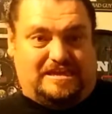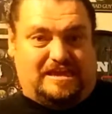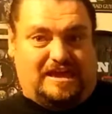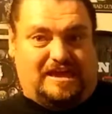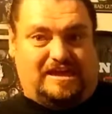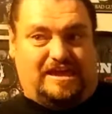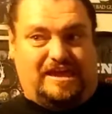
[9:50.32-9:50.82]

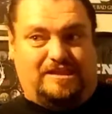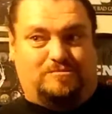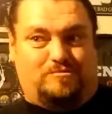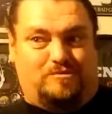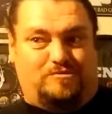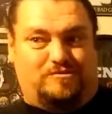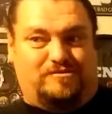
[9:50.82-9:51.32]
I kind of
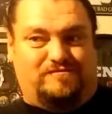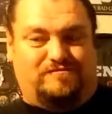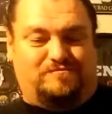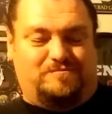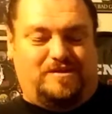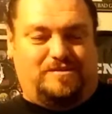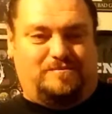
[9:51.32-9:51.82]
wonder if
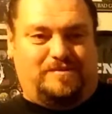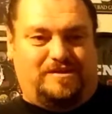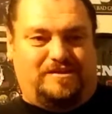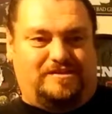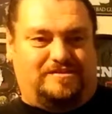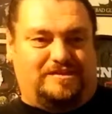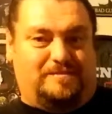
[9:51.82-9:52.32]

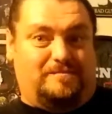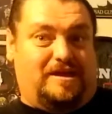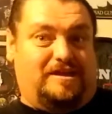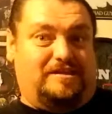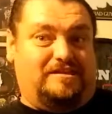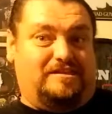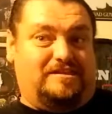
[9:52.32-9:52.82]
maybe they
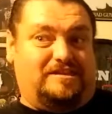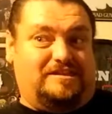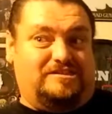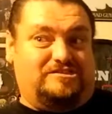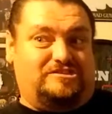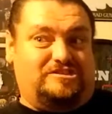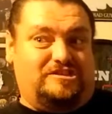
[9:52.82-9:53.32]
might
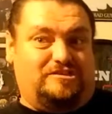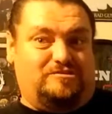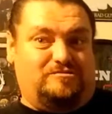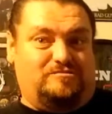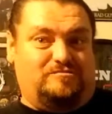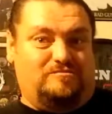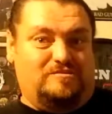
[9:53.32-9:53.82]

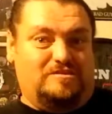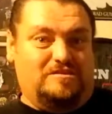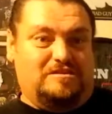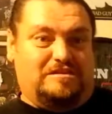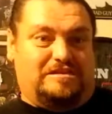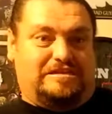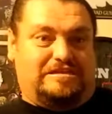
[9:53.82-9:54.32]
continue
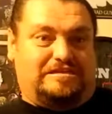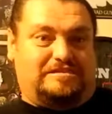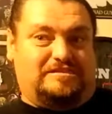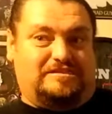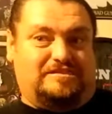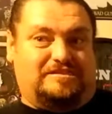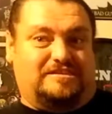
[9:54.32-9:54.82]

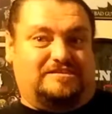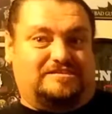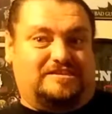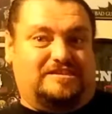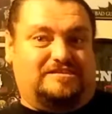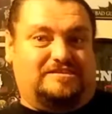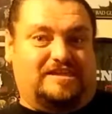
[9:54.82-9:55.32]
this
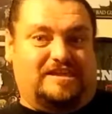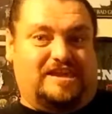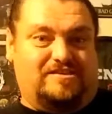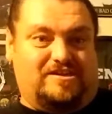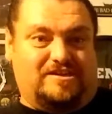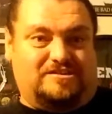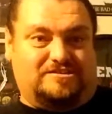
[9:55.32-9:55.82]
as
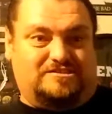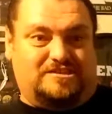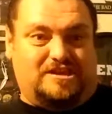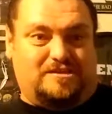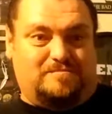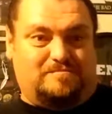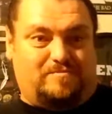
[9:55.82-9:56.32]
have a
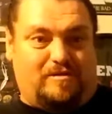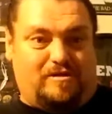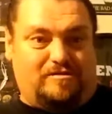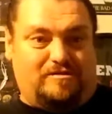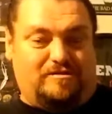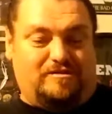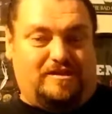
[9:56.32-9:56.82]
second
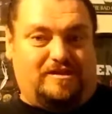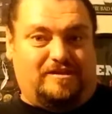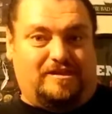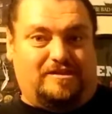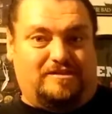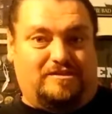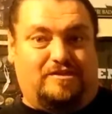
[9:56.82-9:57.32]
part in
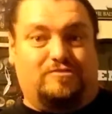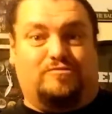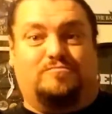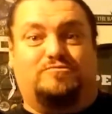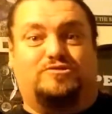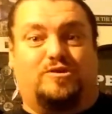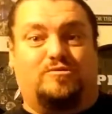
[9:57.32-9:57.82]
like another
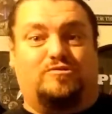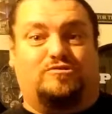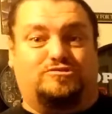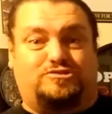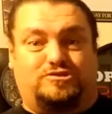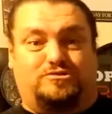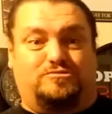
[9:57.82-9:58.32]
Joker
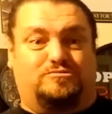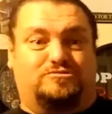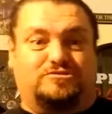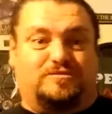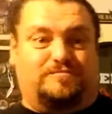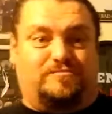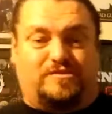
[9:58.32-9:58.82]
2 or
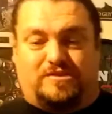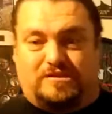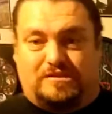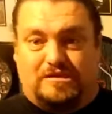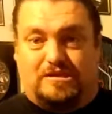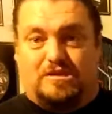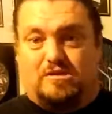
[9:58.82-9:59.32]
something,
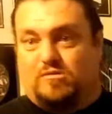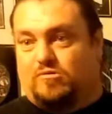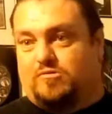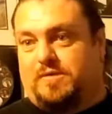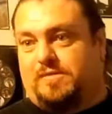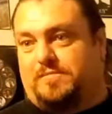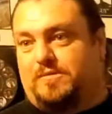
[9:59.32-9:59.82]
or
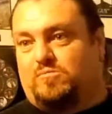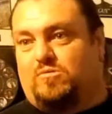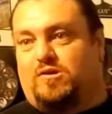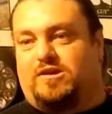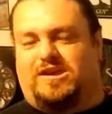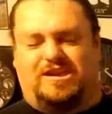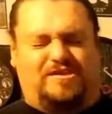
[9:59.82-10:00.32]
maybe
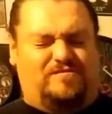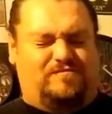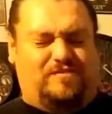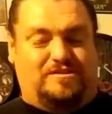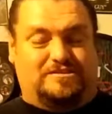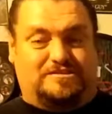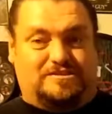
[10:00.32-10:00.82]
Joaquin
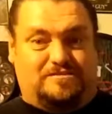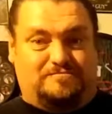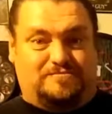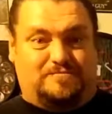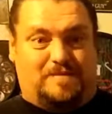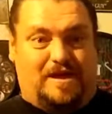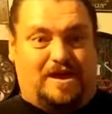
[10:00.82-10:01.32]
Phoenix
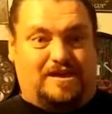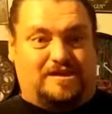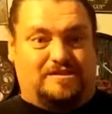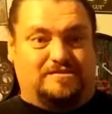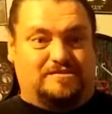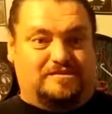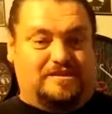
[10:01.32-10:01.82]
comes back
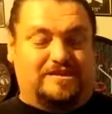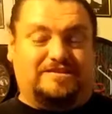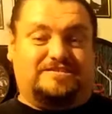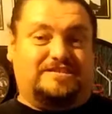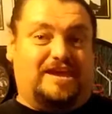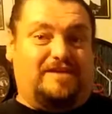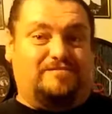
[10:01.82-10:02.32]
and
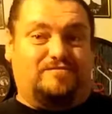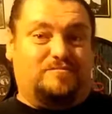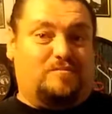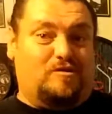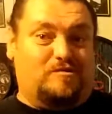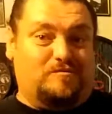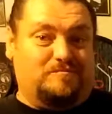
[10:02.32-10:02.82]
escapes from
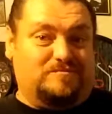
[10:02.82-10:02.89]
Arkham